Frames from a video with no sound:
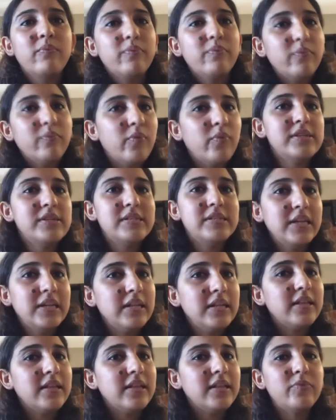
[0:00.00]
was
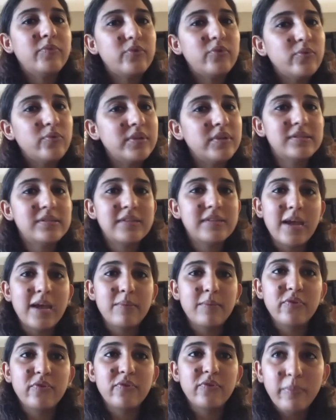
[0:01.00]
leading them through this
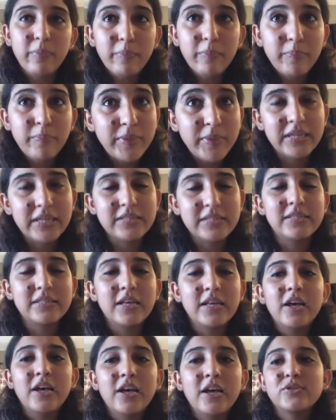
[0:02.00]
time of peace.
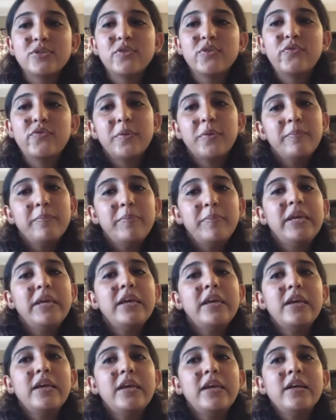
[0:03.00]
So from
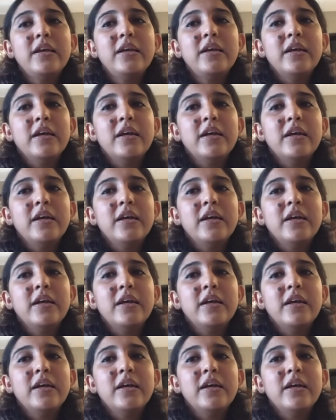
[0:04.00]
being